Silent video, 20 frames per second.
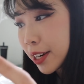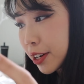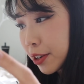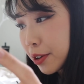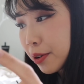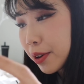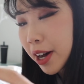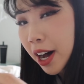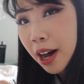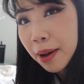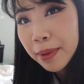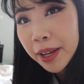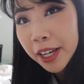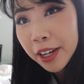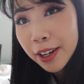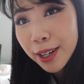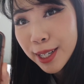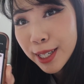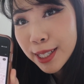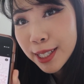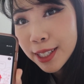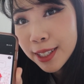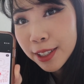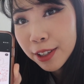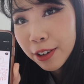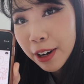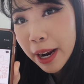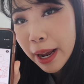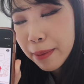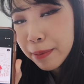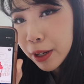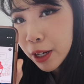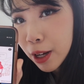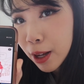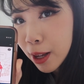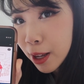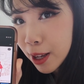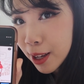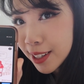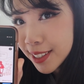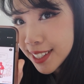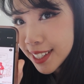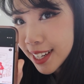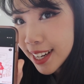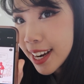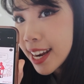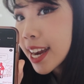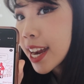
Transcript: new comic on Instagram called